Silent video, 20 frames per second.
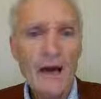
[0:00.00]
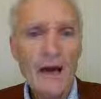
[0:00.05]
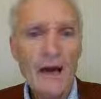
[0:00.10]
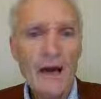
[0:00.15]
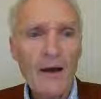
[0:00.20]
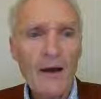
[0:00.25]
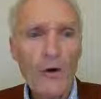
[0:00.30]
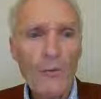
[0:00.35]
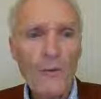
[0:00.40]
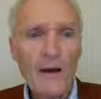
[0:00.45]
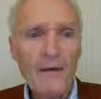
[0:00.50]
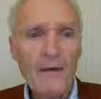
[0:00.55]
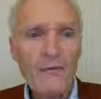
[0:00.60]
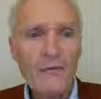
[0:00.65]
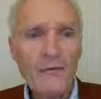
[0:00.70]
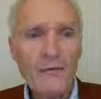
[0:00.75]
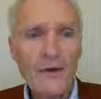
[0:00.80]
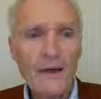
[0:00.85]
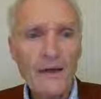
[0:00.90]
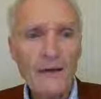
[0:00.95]
I hope
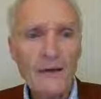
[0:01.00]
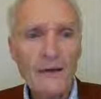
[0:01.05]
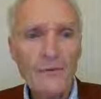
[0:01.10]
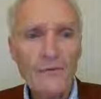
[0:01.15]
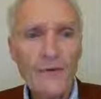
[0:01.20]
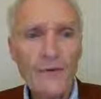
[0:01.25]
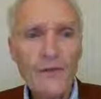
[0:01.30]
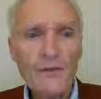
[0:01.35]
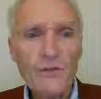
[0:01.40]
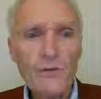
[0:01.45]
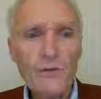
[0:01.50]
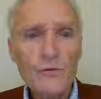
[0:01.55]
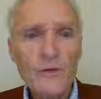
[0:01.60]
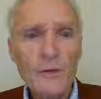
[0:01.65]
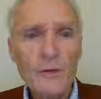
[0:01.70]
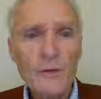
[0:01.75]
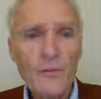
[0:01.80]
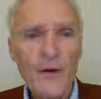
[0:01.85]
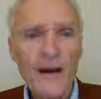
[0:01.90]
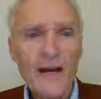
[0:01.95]
I've convinced you
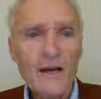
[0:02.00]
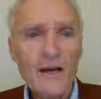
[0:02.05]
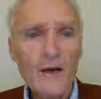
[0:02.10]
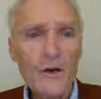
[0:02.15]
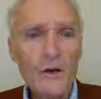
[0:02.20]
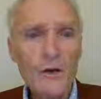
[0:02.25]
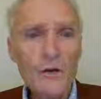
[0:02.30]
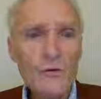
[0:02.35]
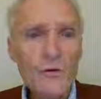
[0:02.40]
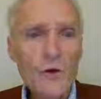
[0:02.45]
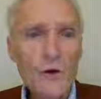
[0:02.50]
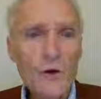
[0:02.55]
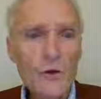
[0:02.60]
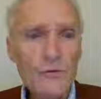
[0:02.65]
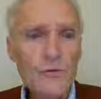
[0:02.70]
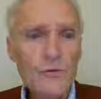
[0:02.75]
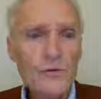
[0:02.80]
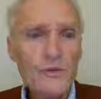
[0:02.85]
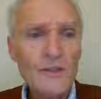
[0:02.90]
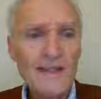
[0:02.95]
that brain
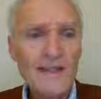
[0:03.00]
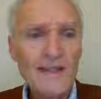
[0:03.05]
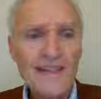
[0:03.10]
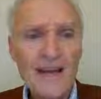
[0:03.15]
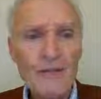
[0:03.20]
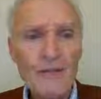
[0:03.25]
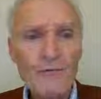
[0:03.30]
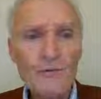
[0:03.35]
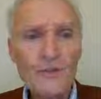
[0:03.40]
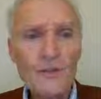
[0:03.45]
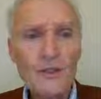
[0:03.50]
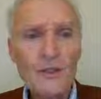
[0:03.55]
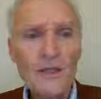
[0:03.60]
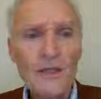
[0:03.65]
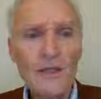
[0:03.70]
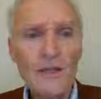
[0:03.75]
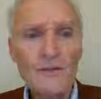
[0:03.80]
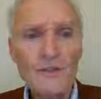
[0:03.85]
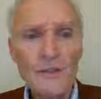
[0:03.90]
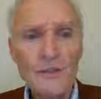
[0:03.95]
glucose
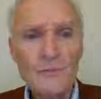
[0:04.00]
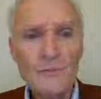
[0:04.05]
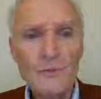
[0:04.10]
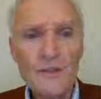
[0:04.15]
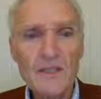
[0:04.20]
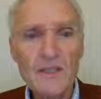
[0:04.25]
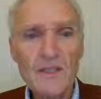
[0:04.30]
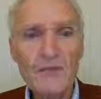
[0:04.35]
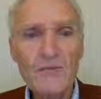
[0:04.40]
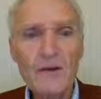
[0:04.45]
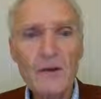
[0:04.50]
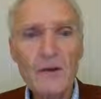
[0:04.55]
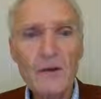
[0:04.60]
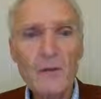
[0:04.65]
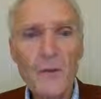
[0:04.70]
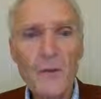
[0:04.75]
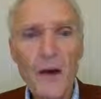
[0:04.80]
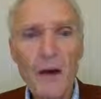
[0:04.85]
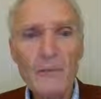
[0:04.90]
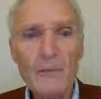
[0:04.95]
deficit is a specific
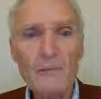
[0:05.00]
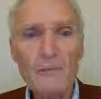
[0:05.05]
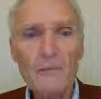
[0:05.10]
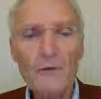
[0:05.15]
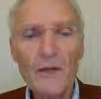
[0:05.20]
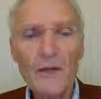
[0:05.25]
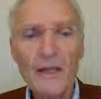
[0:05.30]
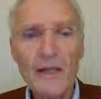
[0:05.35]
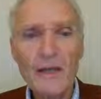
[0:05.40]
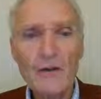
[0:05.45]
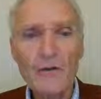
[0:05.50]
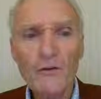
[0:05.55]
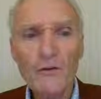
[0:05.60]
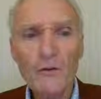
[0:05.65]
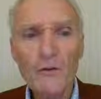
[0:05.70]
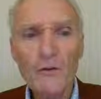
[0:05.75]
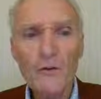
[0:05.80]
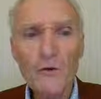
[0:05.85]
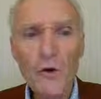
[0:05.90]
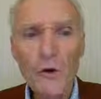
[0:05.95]
problem related
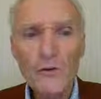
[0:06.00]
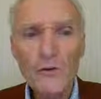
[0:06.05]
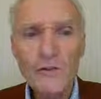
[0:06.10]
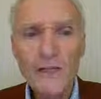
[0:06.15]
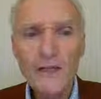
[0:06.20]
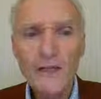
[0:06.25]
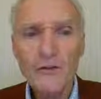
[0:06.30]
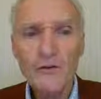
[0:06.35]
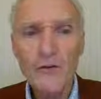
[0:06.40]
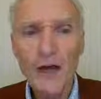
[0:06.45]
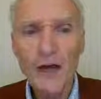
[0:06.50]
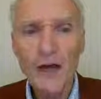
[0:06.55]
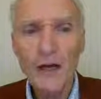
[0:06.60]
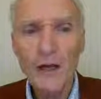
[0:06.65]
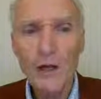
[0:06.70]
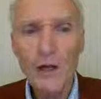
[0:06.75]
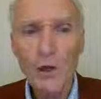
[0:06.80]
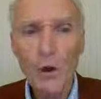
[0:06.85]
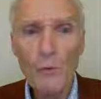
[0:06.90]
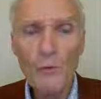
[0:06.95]
to glucose and is
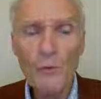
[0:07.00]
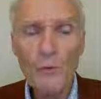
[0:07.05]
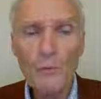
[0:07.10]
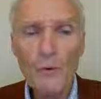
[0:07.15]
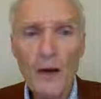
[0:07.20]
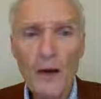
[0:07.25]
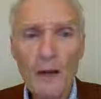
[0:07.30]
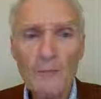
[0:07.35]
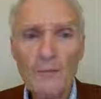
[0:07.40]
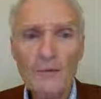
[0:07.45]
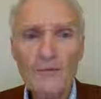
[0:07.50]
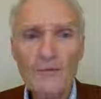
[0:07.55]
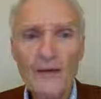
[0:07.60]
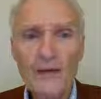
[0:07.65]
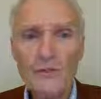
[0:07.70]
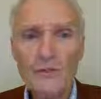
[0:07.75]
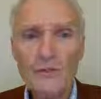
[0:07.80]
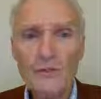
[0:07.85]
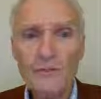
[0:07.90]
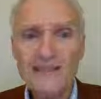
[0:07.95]
not a global problem of
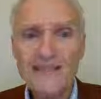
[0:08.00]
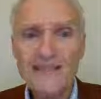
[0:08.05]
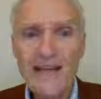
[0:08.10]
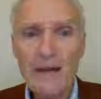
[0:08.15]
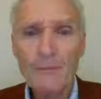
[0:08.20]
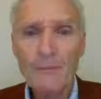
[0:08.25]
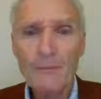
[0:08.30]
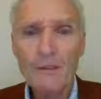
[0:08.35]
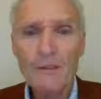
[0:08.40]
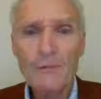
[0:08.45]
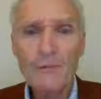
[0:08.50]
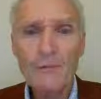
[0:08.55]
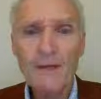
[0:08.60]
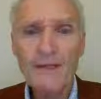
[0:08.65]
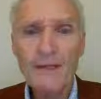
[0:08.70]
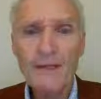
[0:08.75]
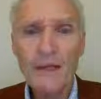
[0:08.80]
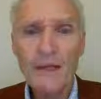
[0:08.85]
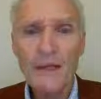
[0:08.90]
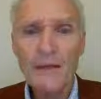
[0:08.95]
energy metabolism,
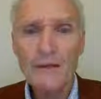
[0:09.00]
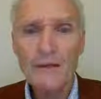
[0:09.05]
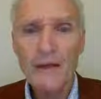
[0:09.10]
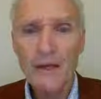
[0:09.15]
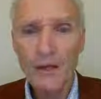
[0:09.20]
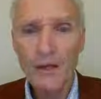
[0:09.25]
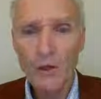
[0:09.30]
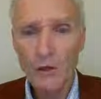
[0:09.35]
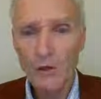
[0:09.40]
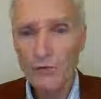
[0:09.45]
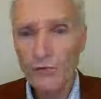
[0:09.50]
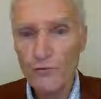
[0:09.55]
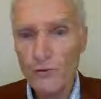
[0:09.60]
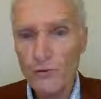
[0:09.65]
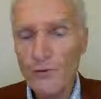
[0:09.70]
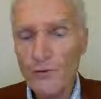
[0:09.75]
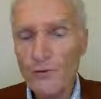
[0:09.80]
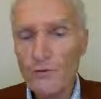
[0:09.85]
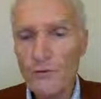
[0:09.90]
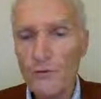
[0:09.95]
and that it
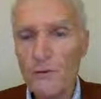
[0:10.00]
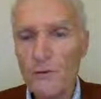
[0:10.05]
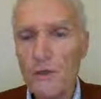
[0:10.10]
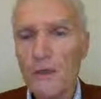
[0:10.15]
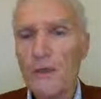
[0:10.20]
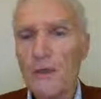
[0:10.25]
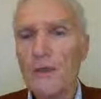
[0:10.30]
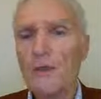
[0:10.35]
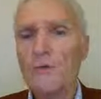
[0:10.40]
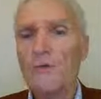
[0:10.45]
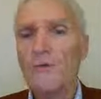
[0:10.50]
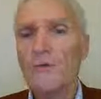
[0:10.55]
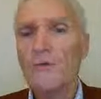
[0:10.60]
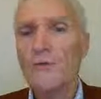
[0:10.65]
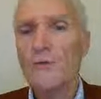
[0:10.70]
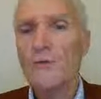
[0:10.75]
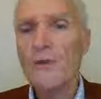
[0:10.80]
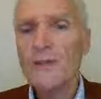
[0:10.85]
contributes to